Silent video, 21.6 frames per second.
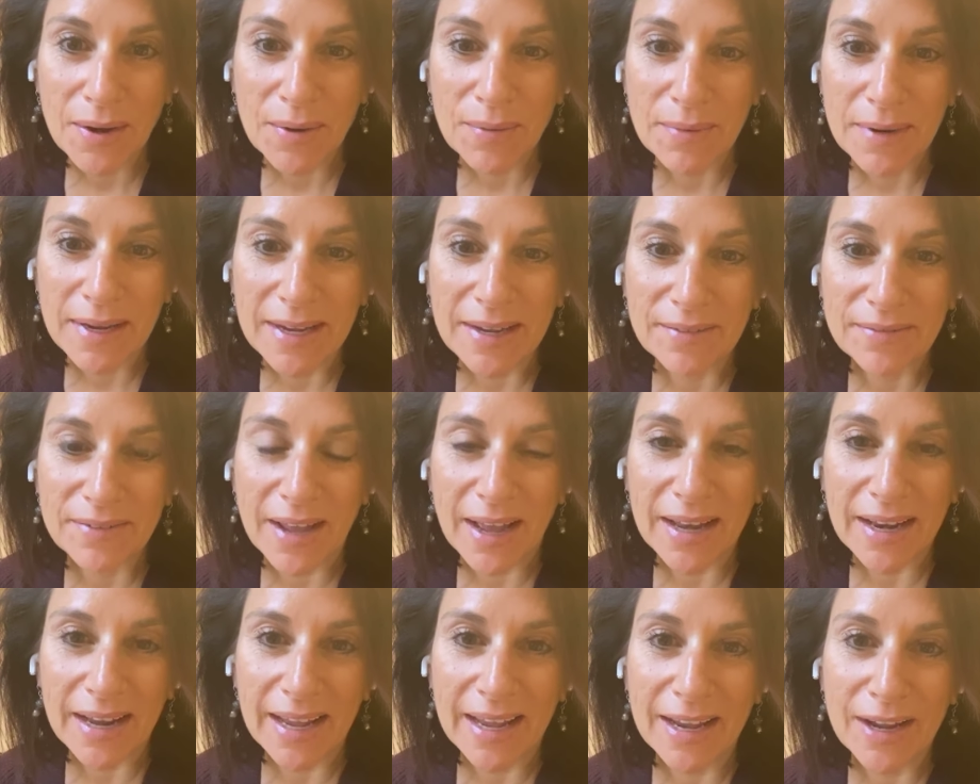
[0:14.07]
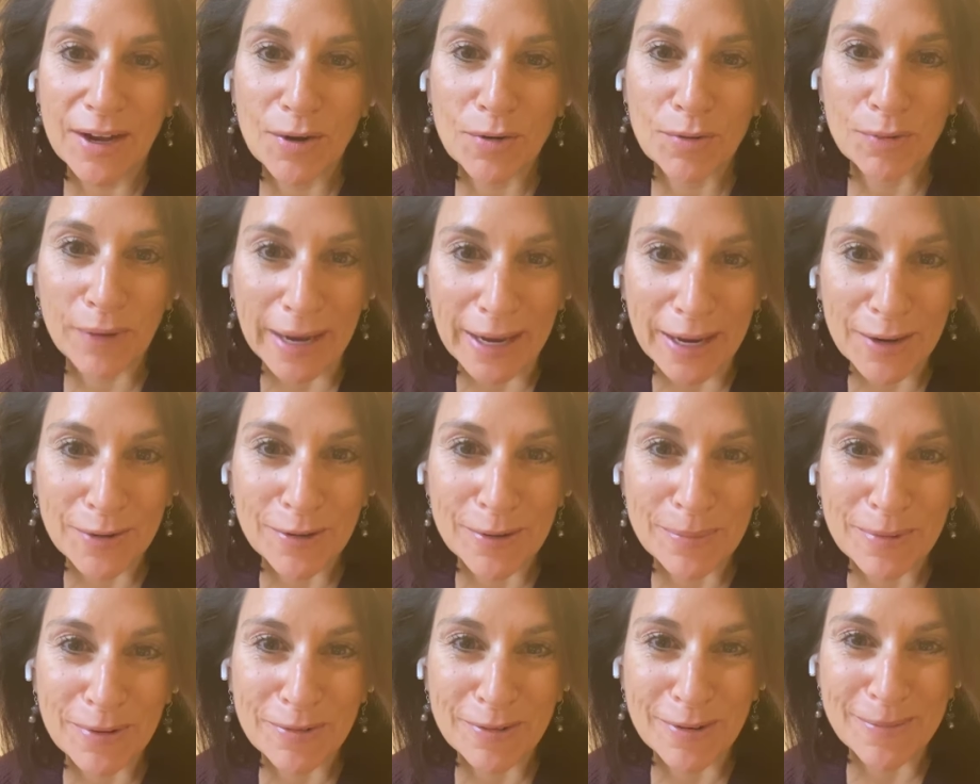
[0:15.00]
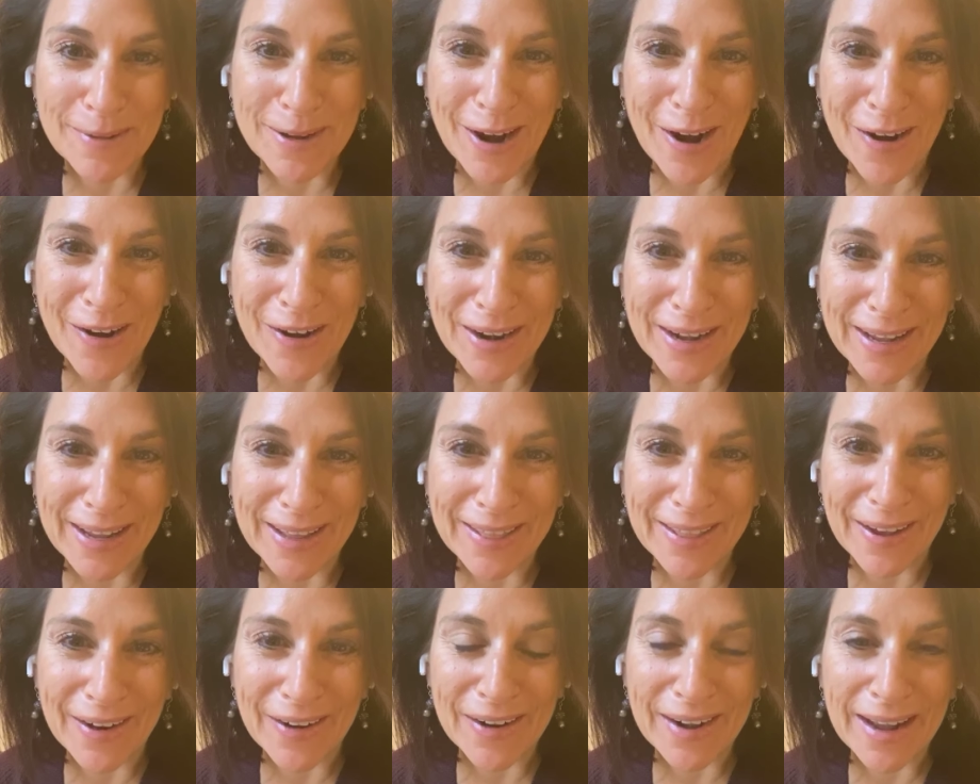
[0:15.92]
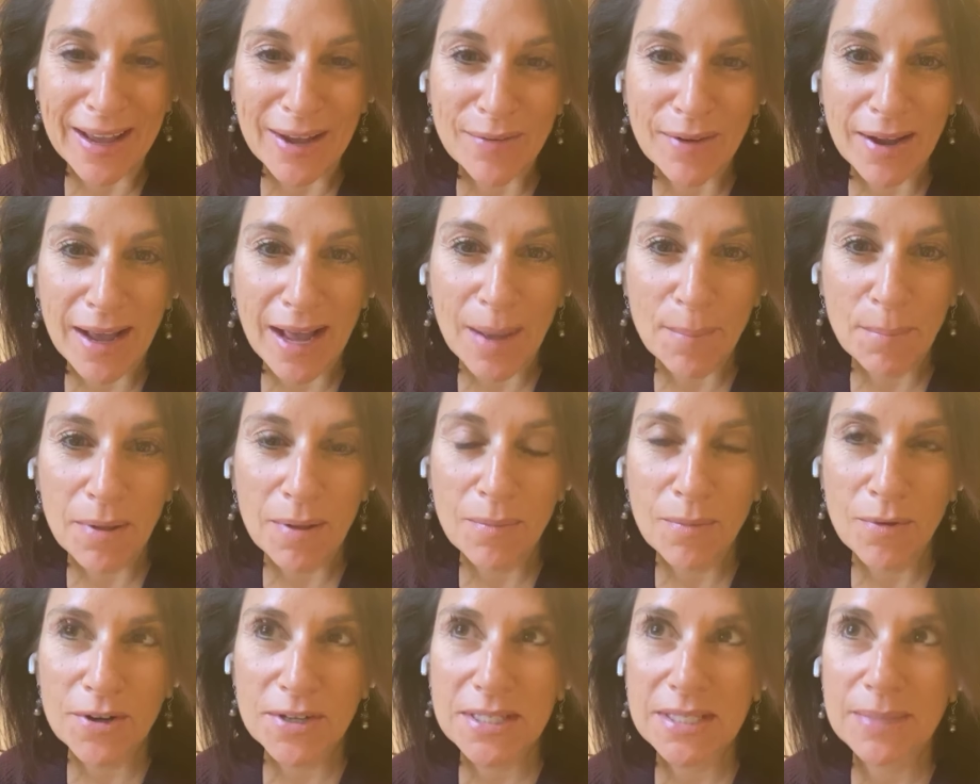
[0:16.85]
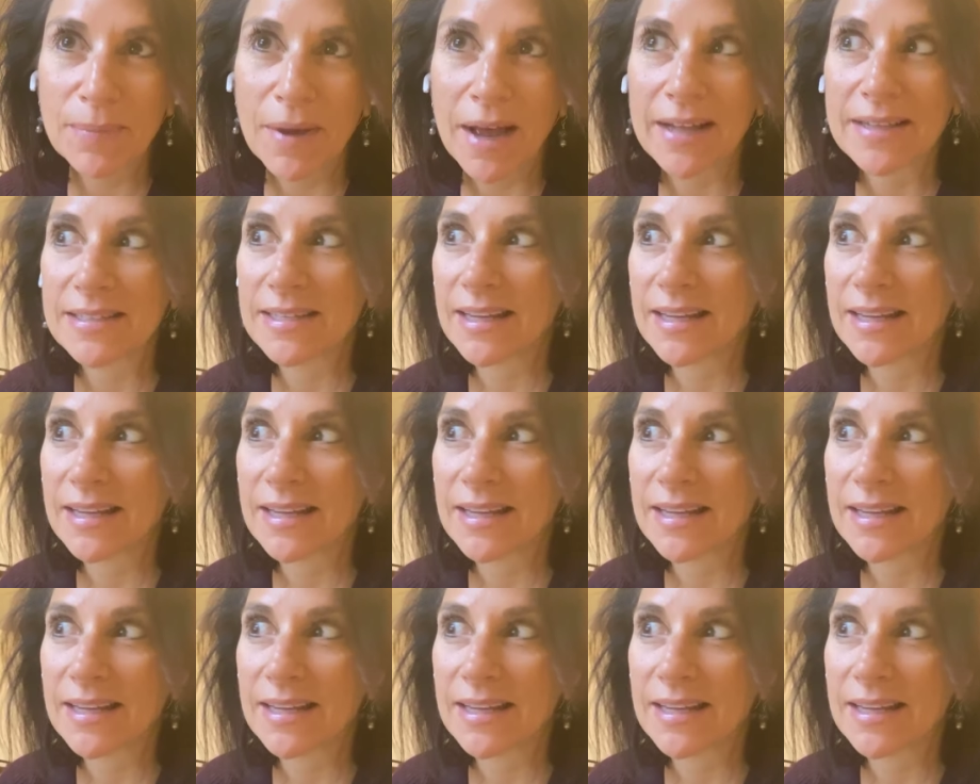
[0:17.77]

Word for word: We have got a great group of women already in there, and I have a couple more spots.